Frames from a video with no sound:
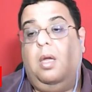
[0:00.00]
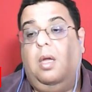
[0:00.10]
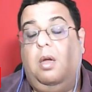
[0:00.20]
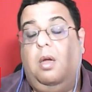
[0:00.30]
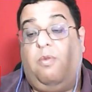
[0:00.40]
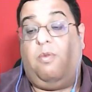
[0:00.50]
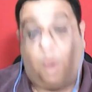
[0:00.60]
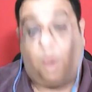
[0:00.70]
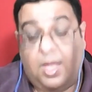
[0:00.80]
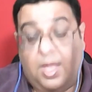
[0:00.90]
uh,
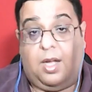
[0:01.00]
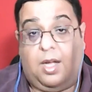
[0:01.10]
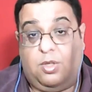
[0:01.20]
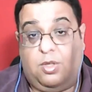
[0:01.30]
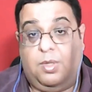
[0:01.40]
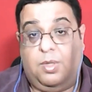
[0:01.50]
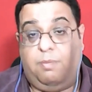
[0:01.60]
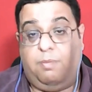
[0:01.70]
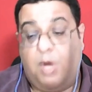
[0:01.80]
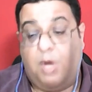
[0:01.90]
for their
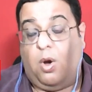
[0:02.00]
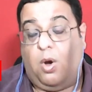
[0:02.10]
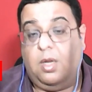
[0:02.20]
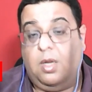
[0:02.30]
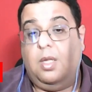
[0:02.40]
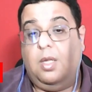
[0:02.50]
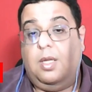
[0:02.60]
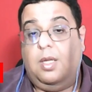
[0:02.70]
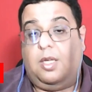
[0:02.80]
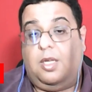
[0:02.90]
customers, beyond
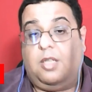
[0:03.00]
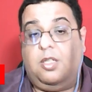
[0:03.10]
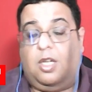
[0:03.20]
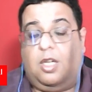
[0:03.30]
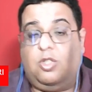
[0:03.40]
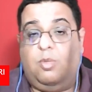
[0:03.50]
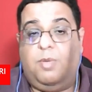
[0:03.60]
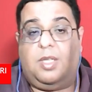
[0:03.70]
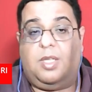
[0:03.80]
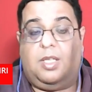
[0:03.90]
just the
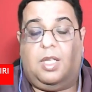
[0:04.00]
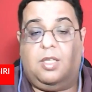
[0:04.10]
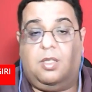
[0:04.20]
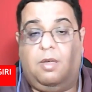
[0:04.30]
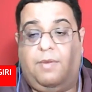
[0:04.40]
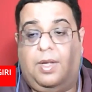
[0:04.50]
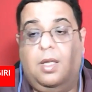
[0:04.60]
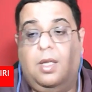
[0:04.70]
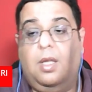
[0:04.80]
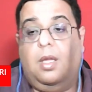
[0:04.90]
customers that they're serving.
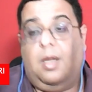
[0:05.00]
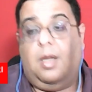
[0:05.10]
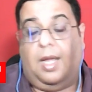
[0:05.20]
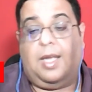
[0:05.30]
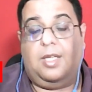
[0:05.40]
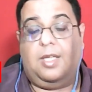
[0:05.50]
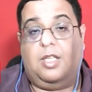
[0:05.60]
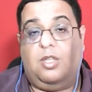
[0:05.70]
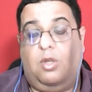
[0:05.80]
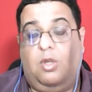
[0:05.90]
Like I said,
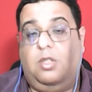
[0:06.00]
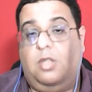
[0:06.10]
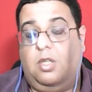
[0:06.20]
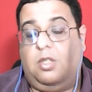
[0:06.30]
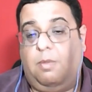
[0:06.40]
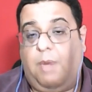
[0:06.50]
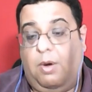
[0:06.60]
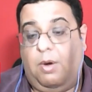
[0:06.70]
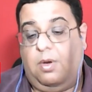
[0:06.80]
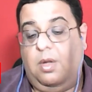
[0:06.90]
it's not just
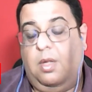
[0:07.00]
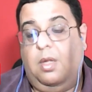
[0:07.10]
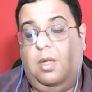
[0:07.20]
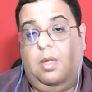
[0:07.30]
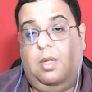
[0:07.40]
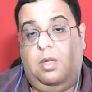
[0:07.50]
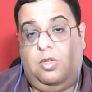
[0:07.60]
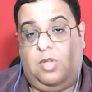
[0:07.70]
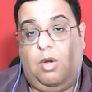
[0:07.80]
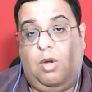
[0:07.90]
about
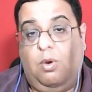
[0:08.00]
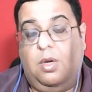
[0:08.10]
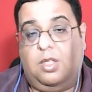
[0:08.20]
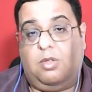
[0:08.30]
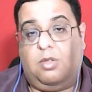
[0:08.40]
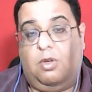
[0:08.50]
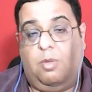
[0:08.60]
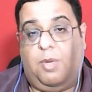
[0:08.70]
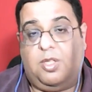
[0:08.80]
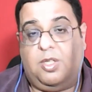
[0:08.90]
shareholders, it's
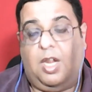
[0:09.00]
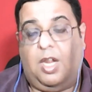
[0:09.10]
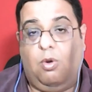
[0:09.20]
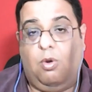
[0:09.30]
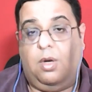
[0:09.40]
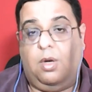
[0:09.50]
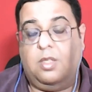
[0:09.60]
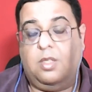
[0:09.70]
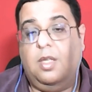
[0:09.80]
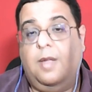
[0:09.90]
also about stakeholders.